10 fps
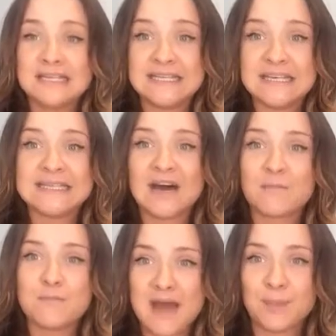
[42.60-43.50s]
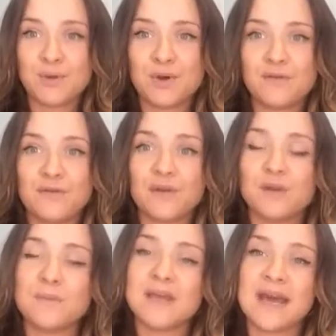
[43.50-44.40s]
detailed map for
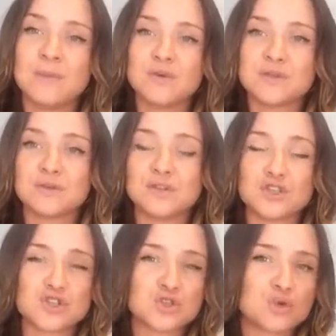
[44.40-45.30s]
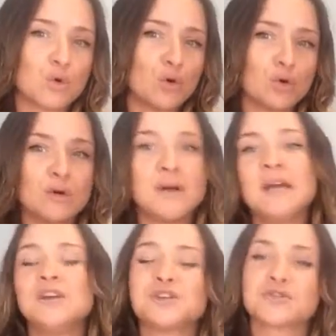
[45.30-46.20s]
you to be able to just soar
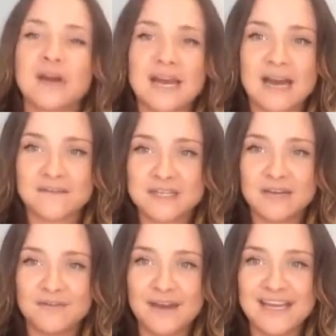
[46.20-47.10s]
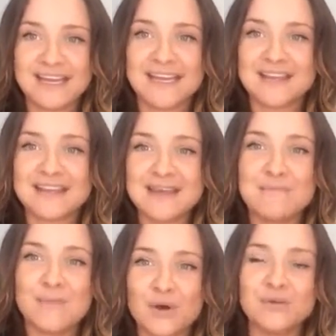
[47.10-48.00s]
straight after the event and get the
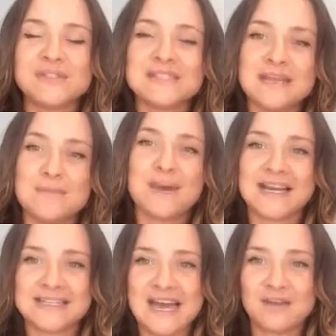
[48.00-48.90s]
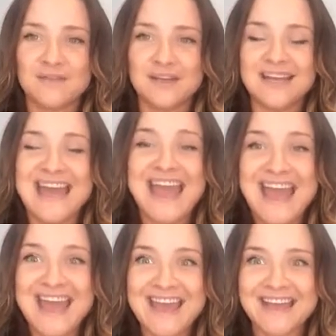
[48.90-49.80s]
most impact out of it.
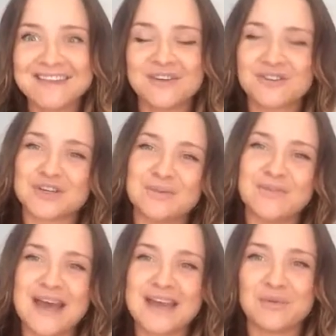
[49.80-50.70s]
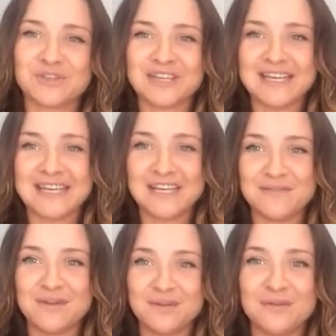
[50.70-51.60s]
And on top of that, I'm also going to
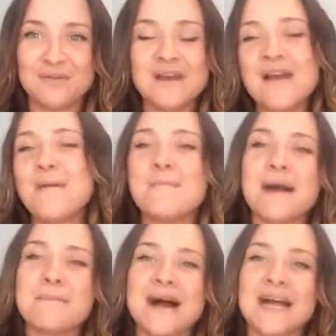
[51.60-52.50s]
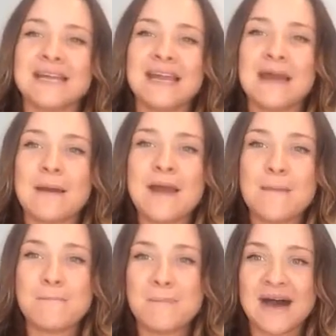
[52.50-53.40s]
give you my marketing
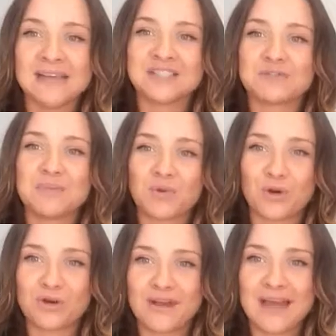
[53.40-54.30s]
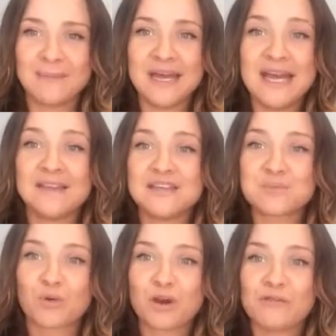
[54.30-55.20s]
mastery program.
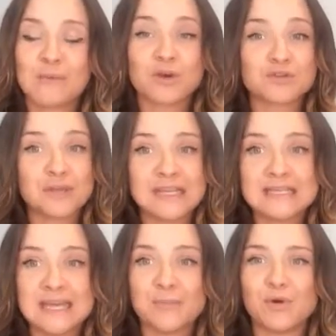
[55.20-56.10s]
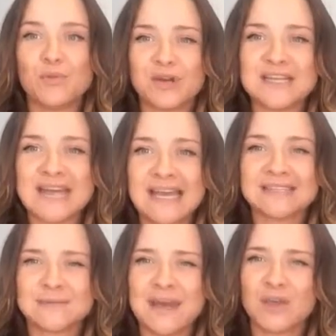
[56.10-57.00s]
This program goes really deep on what it
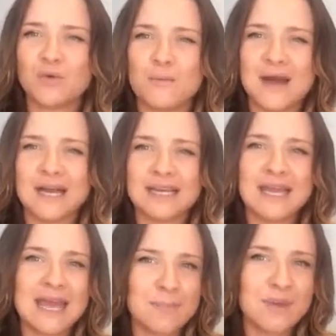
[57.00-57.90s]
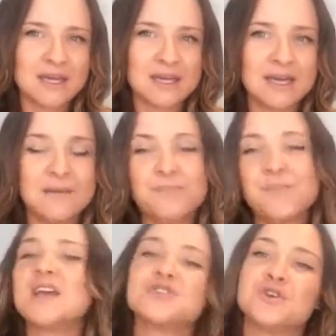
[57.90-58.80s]
takes to make your marketing epic
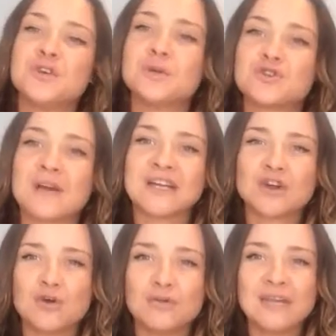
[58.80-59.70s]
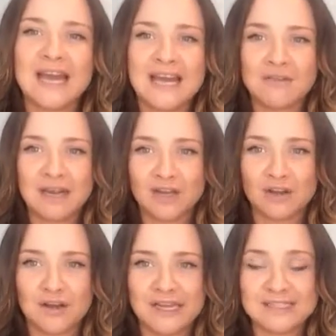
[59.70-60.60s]
so you attract only A grade
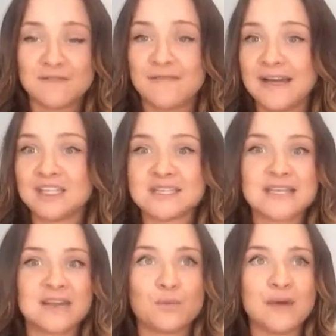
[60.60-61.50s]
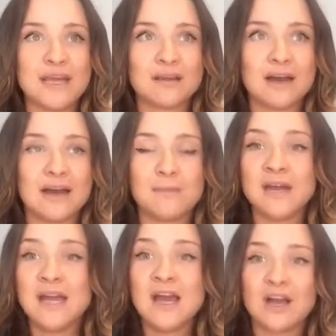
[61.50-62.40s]
clients. In fact, just the other week,
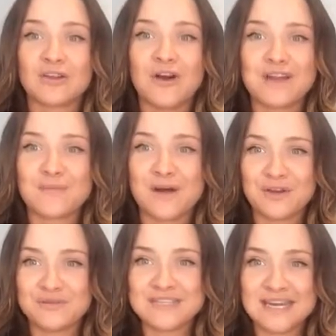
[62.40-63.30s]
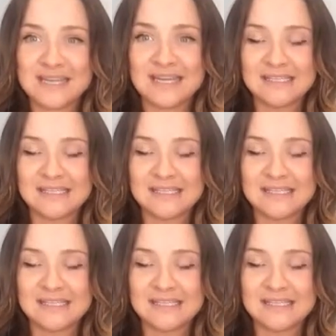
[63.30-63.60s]
um, a client of mine who's done